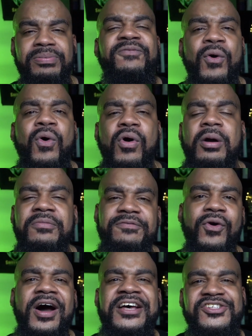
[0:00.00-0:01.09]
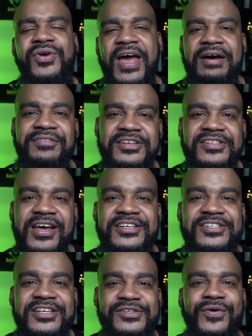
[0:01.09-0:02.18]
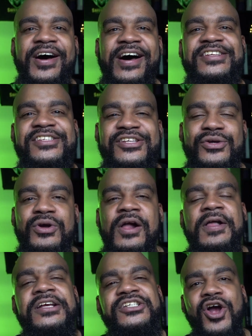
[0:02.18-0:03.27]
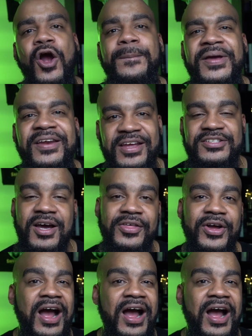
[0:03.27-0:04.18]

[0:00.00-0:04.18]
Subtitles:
forum for us to have discussions, for us to sharpen each other.